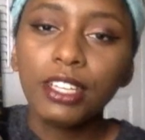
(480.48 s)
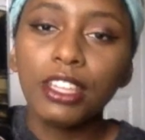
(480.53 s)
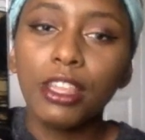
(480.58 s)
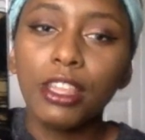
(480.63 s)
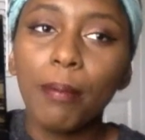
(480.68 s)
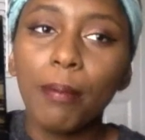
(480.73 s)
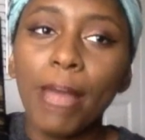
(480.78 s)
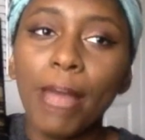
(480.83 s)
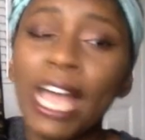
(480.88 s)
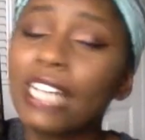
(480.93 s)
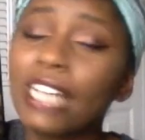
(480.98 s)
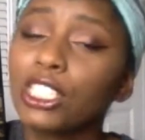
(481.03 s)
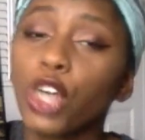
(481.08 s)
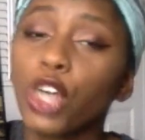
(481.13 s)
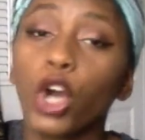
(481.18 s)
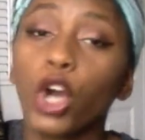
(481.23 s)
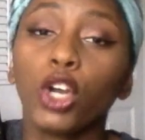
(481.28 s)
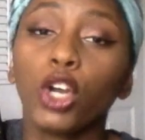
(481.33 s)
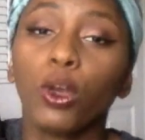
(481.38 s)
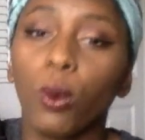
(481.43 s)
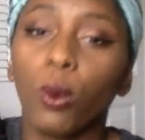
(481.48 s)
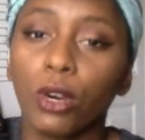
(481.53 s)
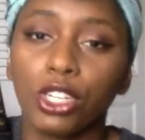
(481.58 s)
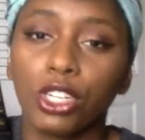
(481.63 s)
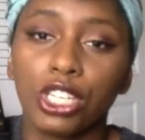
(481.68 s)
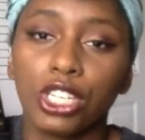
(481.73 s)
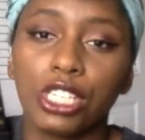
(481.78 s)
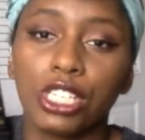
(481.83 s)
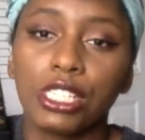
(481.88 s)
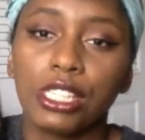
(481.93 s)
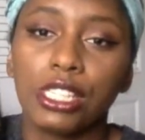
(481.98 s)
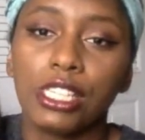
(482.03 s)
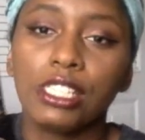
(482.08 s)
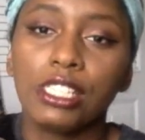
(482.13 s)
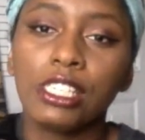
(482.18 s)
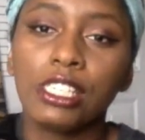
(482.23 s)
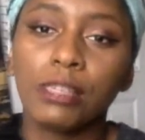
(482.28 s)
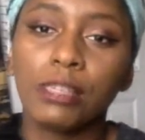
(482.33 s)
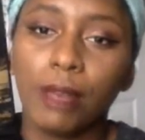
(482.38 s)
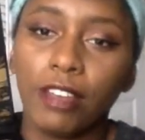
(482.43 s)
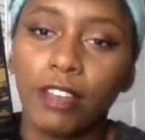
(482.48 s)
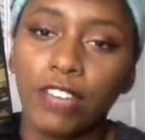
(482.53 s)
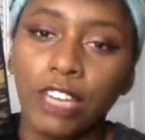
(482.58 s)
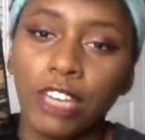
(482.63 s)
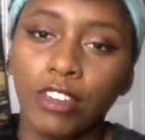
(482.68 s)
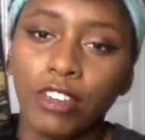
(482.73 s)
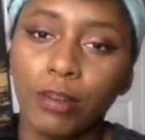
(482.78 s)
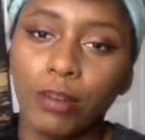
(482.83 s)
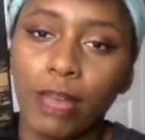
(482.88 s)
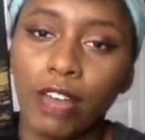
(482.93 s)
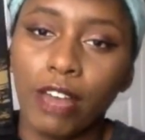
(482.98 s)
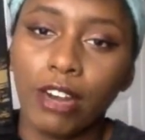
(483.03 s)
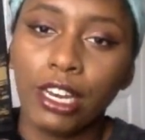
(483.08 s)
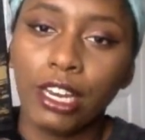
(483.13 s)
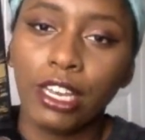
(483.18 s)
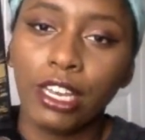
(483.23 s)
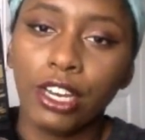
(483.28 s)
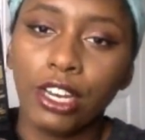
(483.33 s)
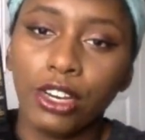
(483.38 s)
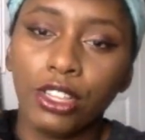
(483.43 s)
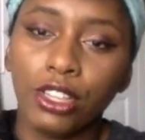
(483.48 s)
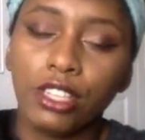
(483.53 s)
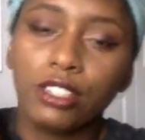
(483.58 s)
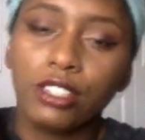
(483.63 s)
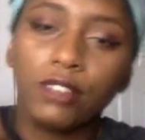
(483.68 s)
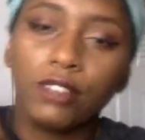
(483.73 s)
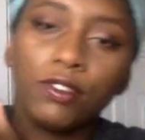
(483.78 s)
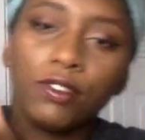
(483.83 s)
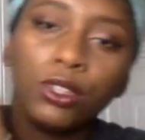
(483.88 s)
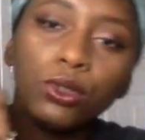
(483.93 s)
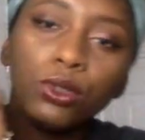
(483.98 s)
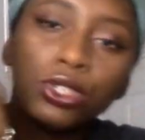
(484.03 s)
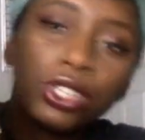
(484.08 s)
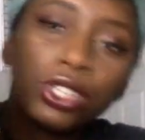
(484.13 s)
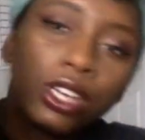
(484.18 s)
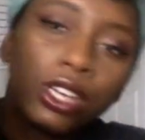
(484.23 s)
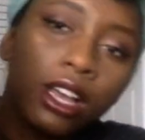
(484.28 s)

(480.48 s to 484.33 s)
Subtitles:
The mattes are gorgeous. This is my favorite matte right here, this fuchsia